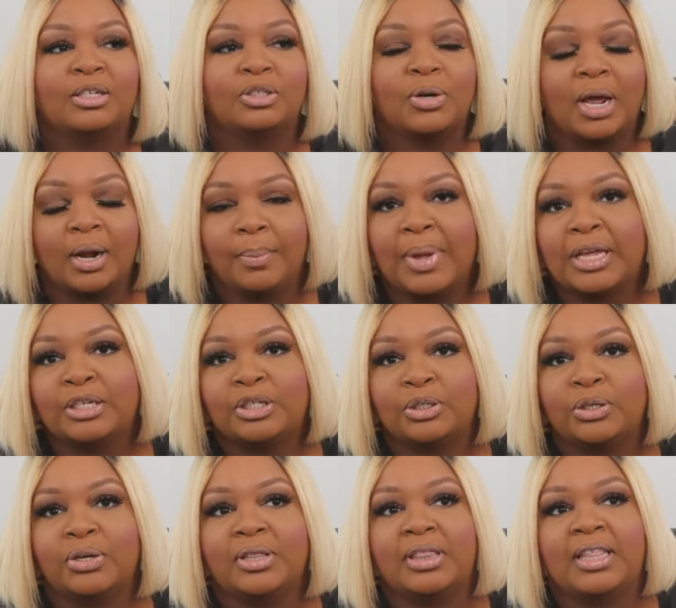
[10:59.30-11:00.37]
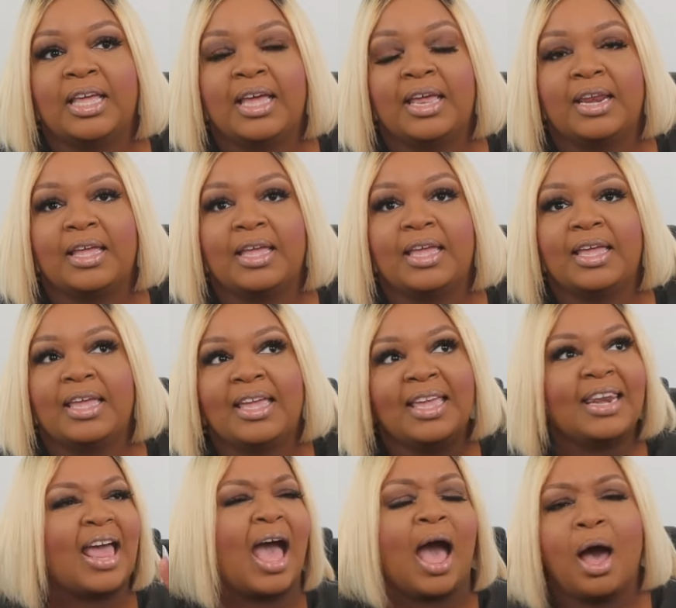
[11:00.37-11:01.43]
Trying to make sure that
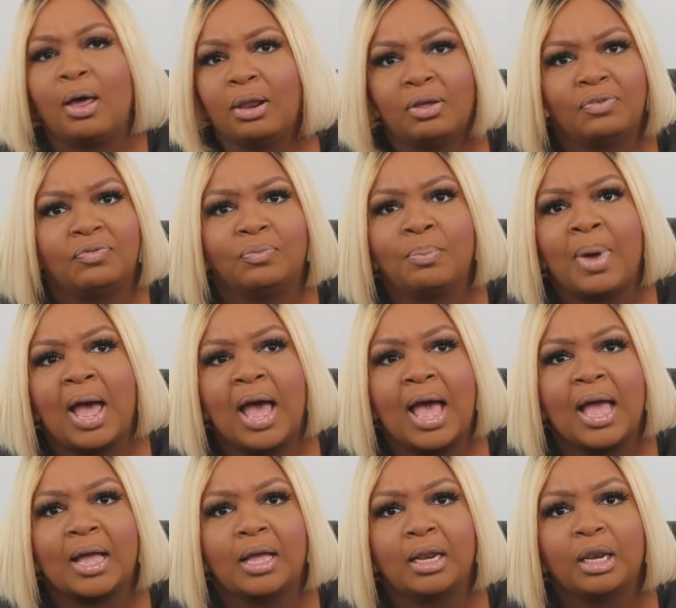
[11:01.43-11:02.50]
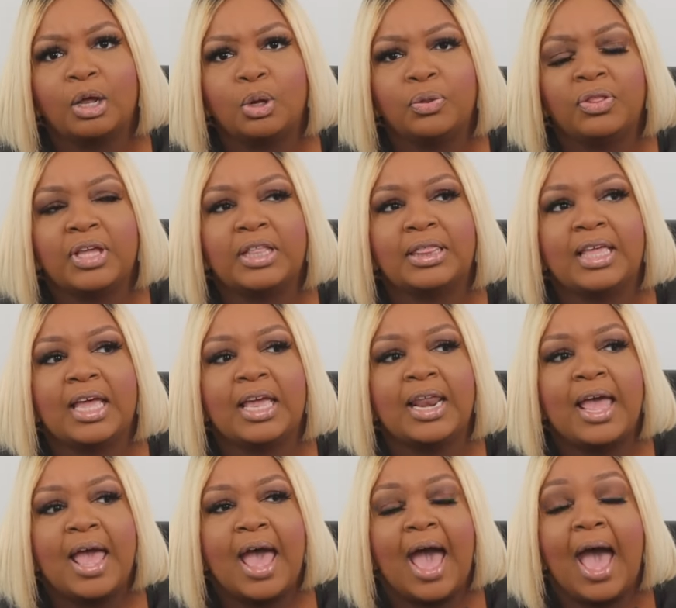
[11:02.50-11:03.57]
in all of my clothing
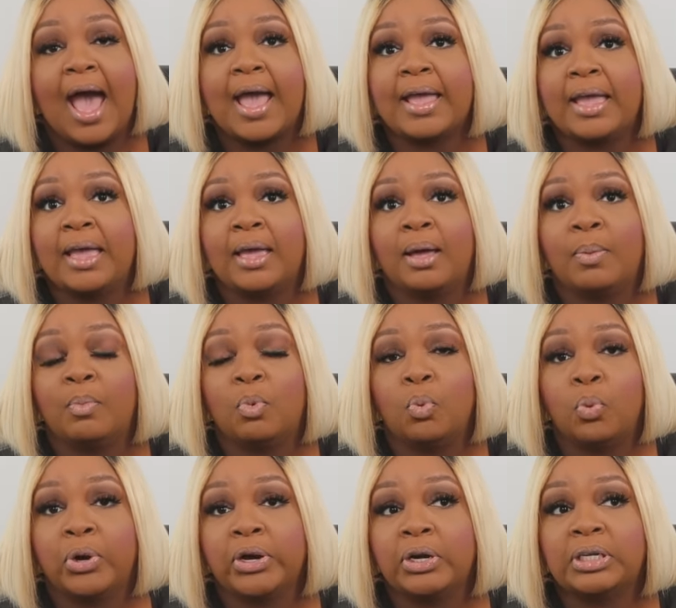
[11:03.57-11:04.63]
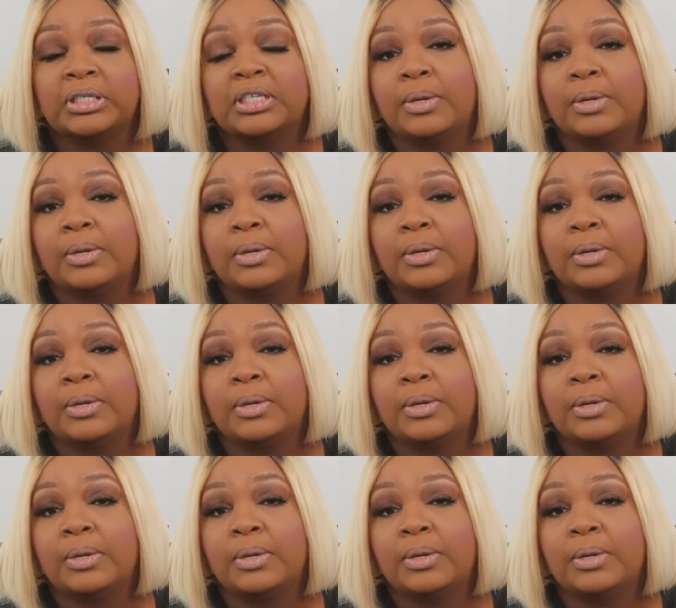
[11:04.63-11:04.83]
that I am wearing